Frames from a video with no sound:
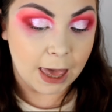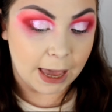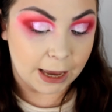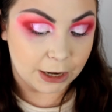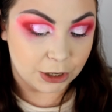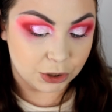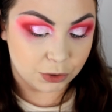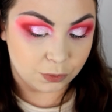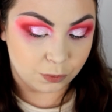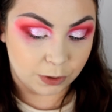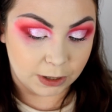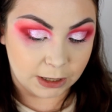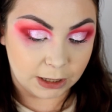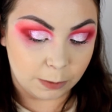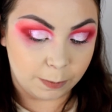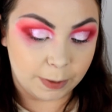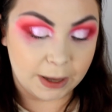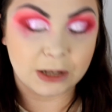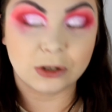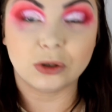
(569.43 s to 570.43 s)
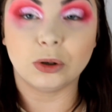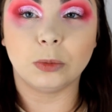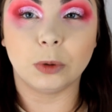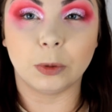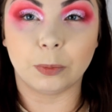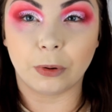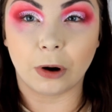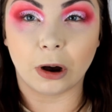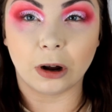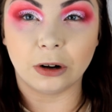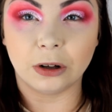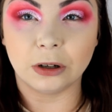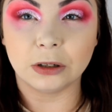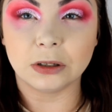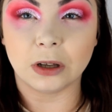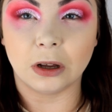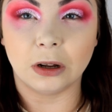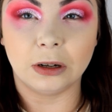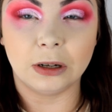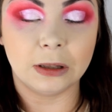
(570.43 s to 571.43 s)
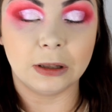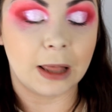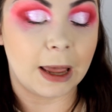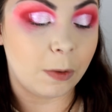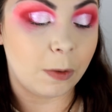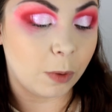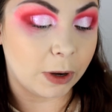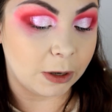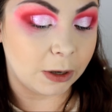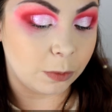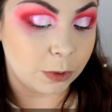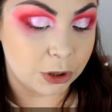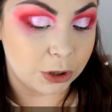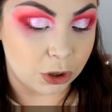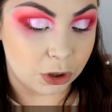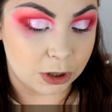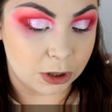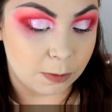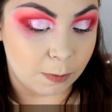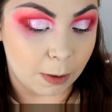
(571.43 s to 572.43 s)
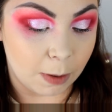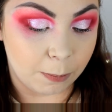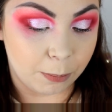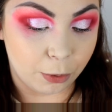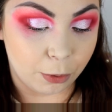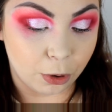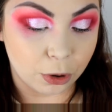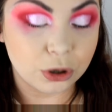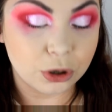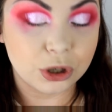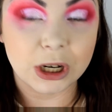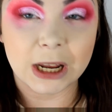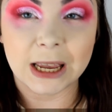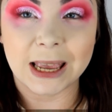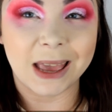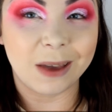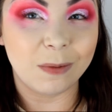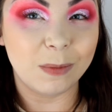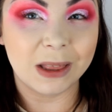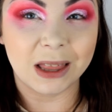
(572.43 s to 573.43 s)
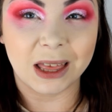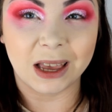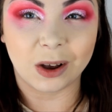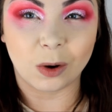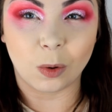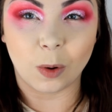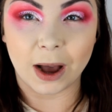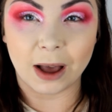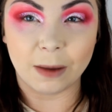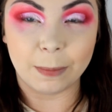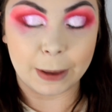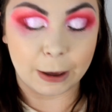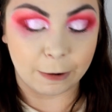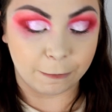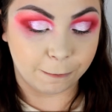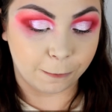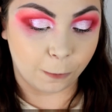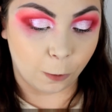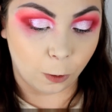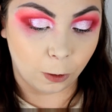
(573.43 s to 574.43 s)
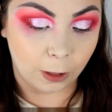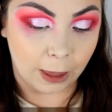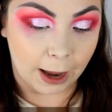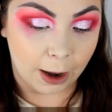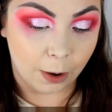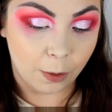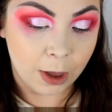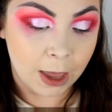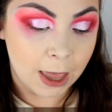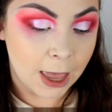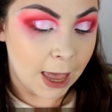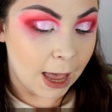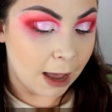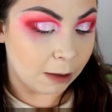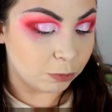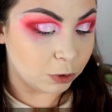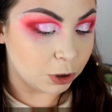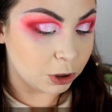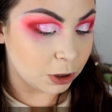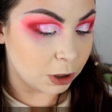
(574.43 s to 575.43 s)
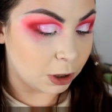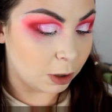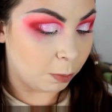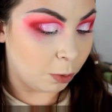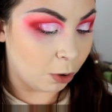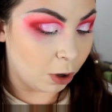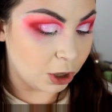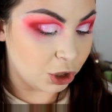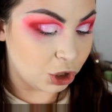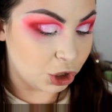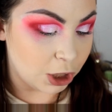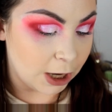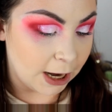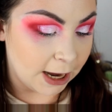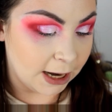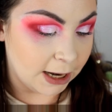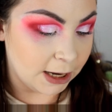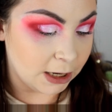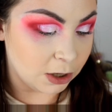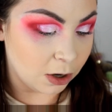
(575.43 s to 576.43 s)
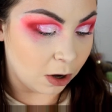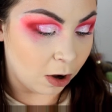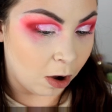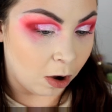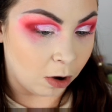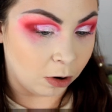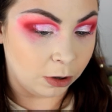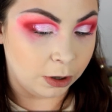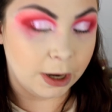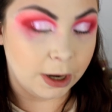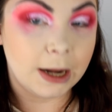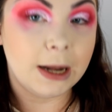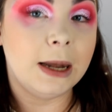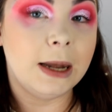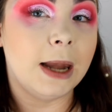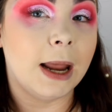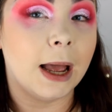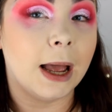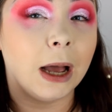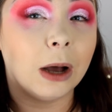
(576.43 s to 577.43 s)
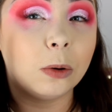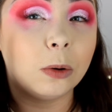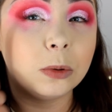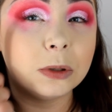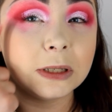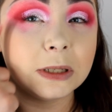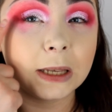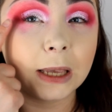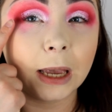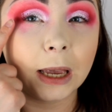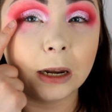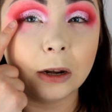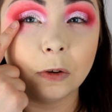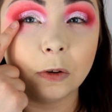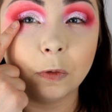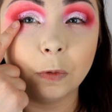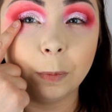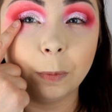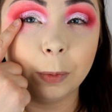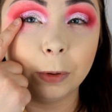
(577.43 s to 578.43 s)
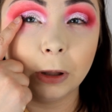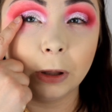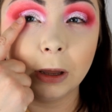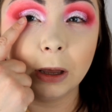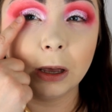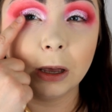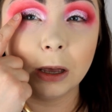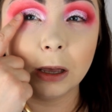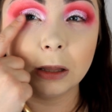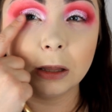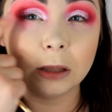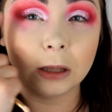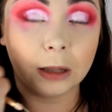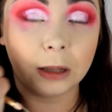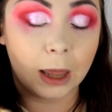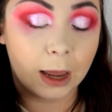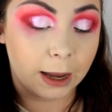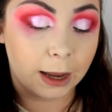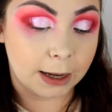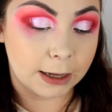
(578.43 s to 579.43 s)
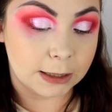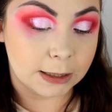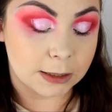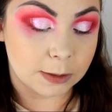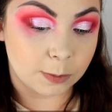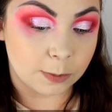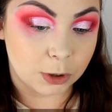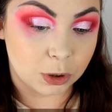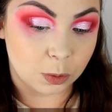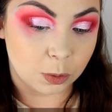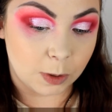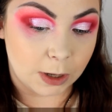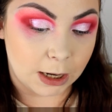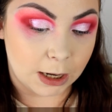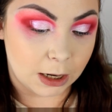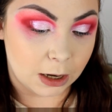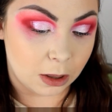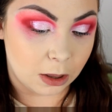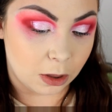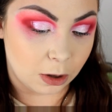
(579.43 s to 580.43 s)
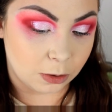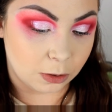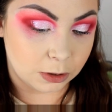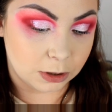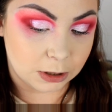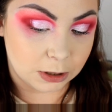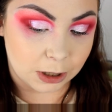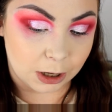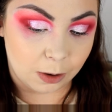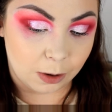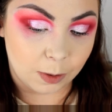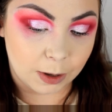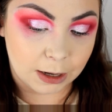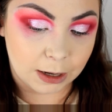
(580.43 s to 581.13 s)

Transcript: It just really picked up the product on, like when I was using my brush, it gave me like quite a bit of fallout. I'm just going to put a shade on now to kind of blur the lines between those two.